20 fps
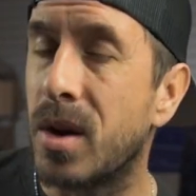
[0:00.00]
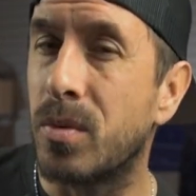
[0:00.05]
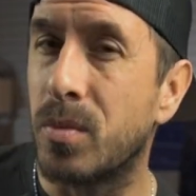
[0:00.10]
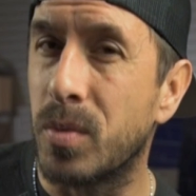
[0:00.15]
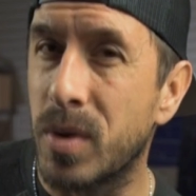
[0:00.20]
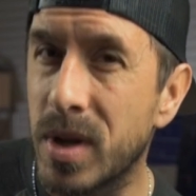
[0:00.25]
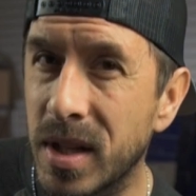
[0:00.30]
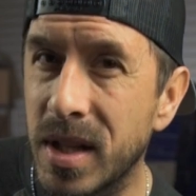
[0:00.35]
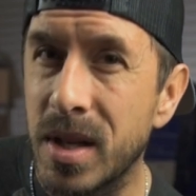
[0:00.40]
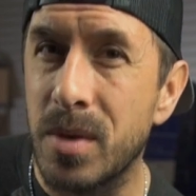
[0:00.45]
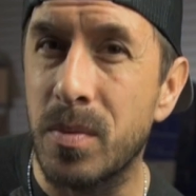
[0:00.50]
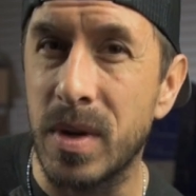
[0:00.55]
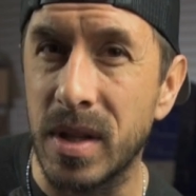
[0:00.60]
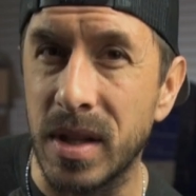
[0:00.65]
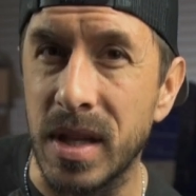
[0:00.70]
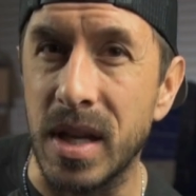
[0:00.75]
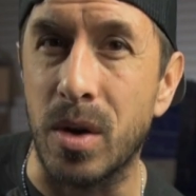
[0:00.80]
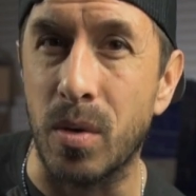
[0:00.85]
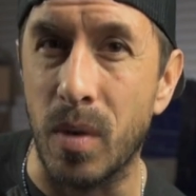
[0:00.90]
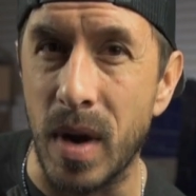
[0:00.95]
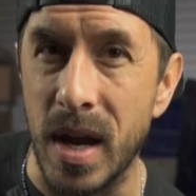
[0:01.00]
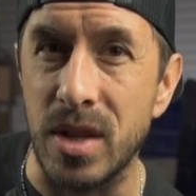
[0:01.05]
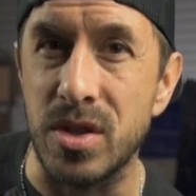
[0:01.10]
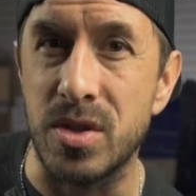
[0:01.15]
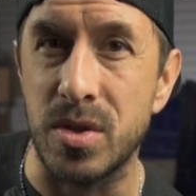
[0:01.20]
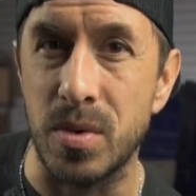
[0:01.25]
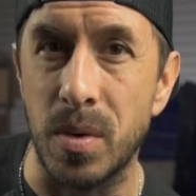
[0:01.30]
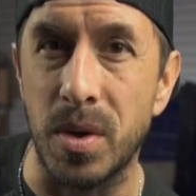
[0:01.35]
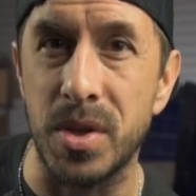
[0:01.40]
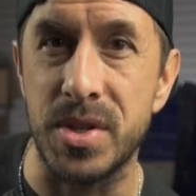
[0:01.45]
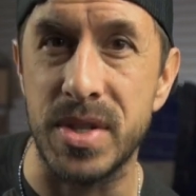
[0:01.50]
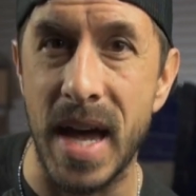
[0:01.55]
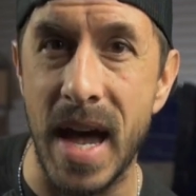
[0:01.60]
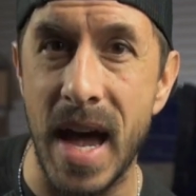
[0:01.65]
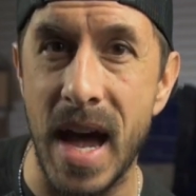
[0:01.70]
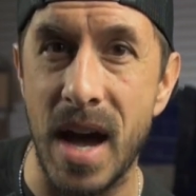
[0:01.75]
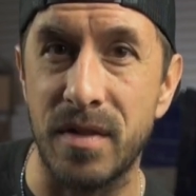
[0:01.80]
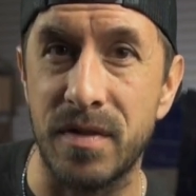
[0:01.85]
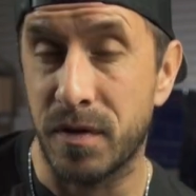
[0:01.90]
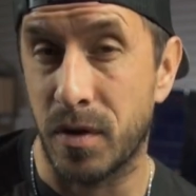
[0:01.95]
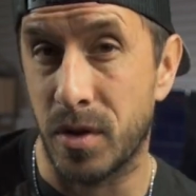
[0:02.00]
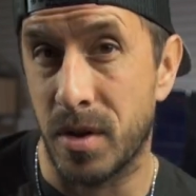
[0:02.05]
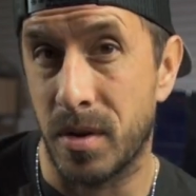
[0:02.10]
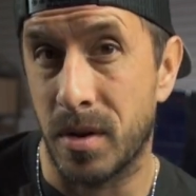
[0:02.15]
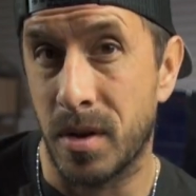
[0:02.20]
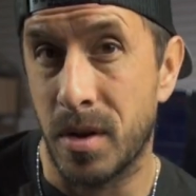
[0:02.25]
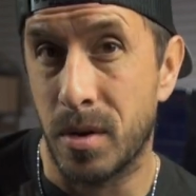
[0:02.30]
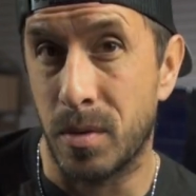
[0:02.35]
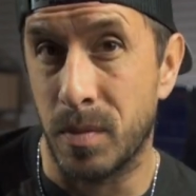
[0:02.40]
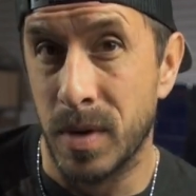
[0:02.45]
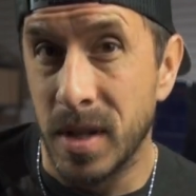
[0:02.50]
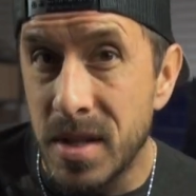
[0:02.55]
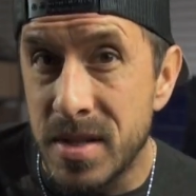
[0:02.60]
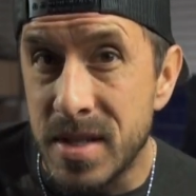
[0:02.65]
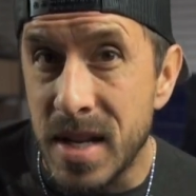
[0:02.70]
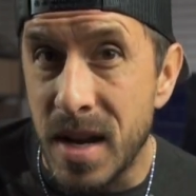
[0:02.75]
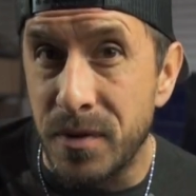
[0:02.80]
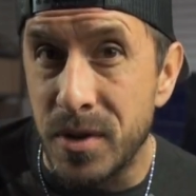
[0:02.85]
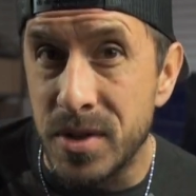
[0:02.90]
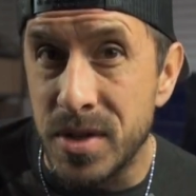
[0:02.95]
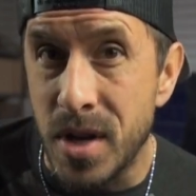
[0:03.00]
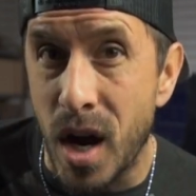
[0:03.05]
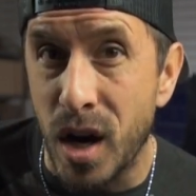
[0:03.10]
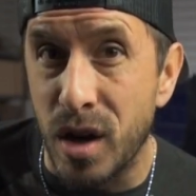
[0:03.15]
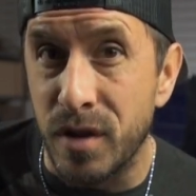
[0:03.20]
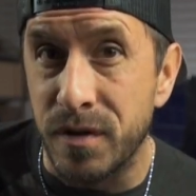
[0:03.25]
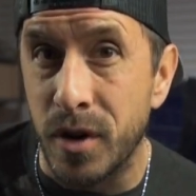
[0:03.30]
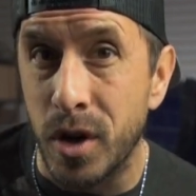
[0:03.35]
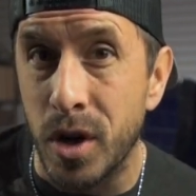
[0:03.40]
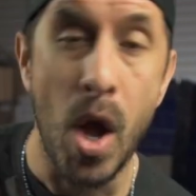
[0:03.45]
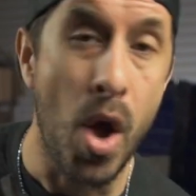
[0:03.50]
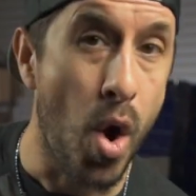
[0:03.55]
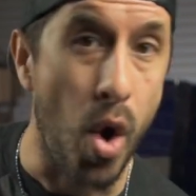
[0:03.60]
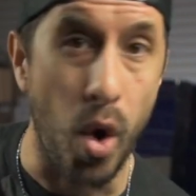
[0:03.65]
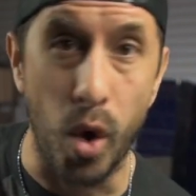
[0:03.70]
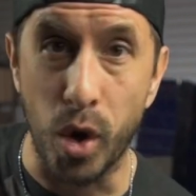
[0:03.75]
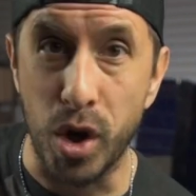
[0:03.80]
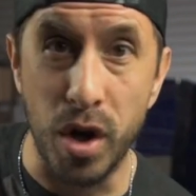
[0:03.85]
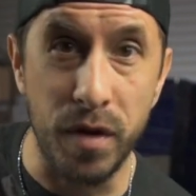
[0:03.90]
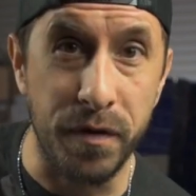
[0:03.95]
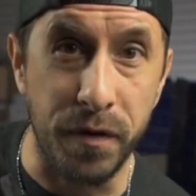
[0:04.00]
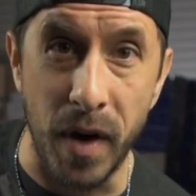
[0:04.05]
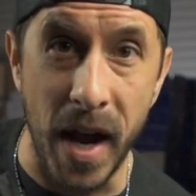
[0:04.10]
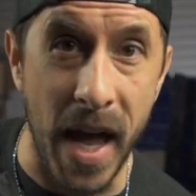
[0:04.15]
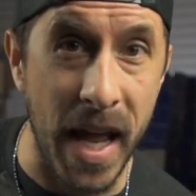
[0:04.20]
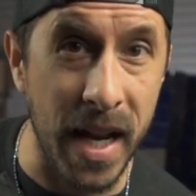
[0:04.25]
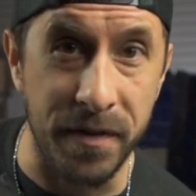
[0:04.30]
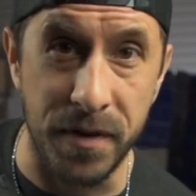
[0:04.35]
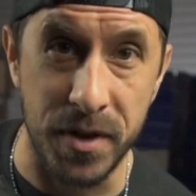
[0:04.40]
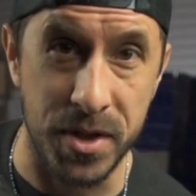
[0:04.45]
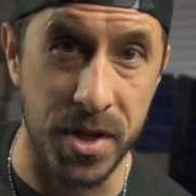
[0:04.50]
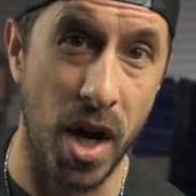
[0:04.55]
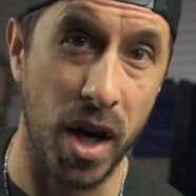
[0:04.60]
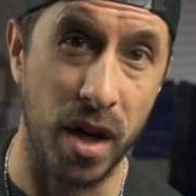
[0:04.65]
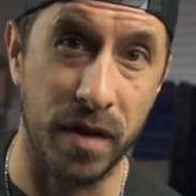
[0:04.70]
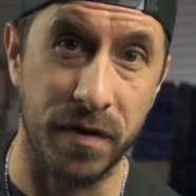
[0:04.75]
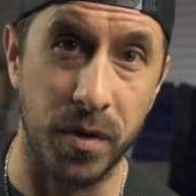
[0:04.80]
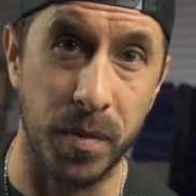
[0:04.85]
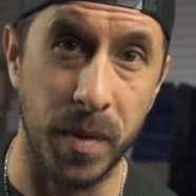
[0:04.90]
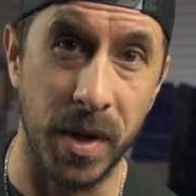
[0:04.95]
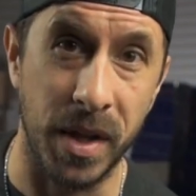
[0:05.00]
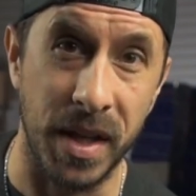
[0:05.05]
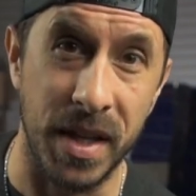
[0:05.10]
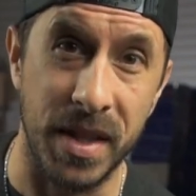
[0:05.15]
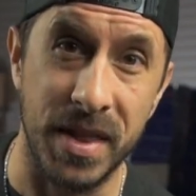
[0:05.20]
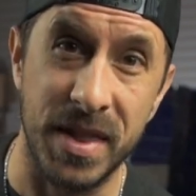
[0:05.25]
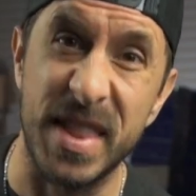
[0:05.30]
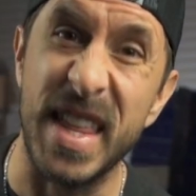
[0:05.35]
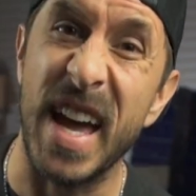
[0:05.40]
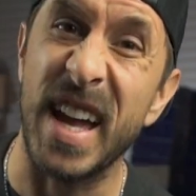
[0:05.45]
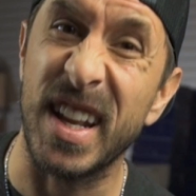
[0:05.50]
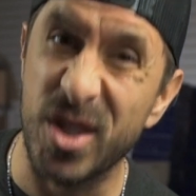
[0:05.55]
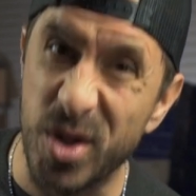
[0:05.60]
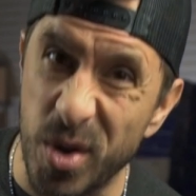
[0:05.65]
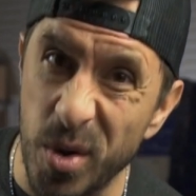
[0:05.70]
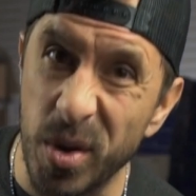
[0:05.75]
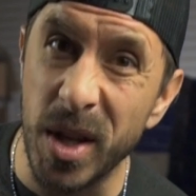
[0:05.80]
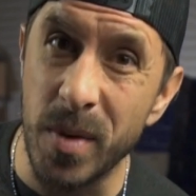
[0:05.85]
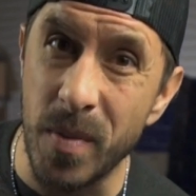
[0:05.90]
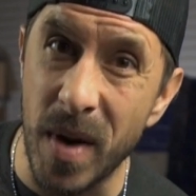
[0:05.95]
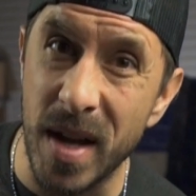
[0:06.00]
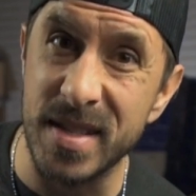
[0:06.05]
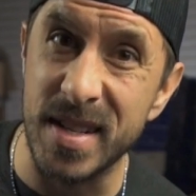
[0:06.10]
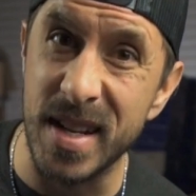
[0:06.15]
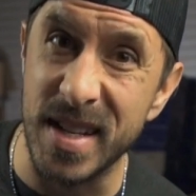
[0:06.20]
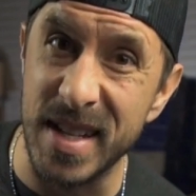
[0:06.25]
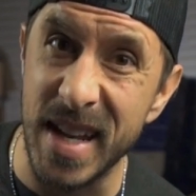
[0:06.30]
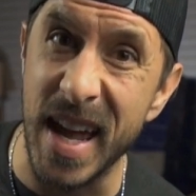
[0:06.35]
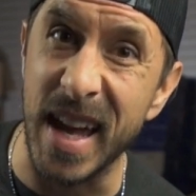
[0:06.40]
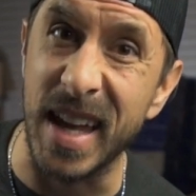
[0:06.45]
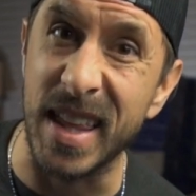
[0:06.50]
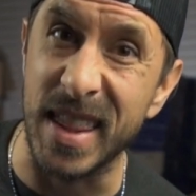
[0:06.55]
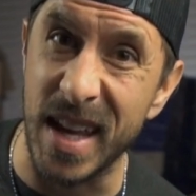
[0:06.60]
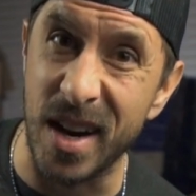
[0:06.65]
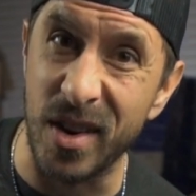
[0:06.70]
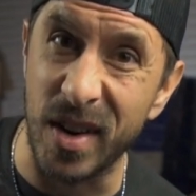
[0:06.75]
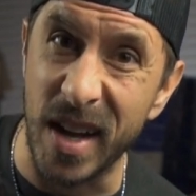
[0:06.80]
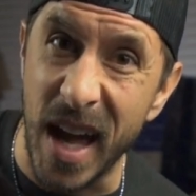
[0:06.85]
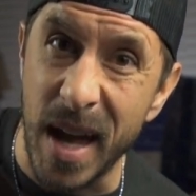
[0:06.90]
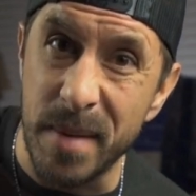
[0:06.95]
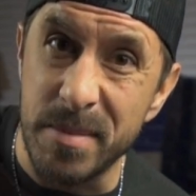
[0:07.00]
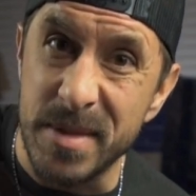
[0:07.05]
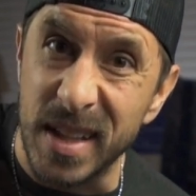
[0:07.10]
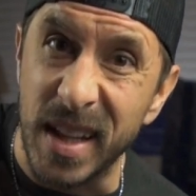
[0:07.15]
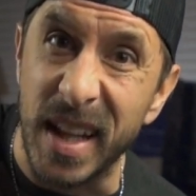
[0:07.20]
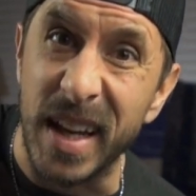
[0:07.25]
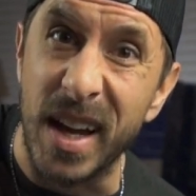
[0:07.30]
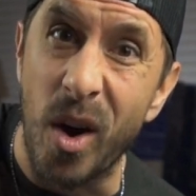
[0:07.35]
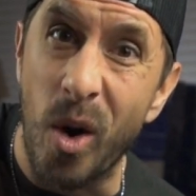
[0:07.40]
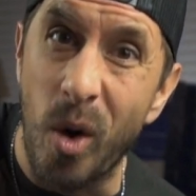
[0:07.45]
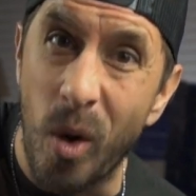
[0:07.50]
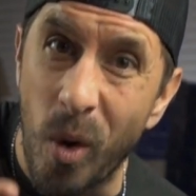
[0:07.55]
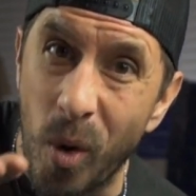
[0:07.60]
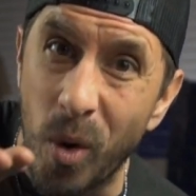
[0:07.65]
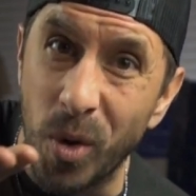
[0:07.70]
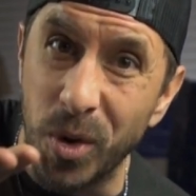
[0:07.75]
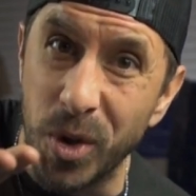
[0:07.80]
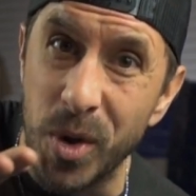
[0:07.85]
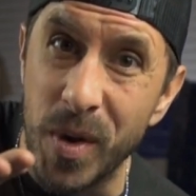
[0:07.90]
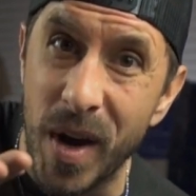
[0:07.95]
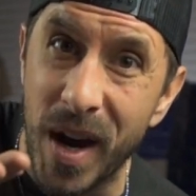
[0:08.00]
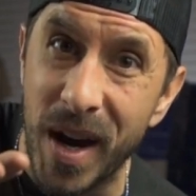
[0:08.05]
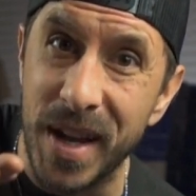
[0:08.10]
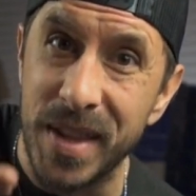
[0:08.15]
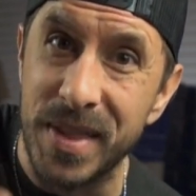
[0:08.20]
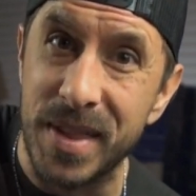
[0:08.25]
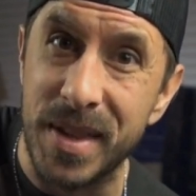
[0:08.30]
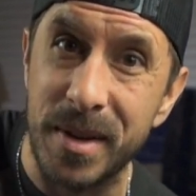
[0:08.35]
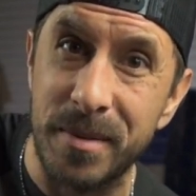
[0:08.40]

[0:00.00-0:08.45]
Really, really great tool to have for the real estate photographer, or good for any photographer really, that truly wants to take their game to like a whole new height.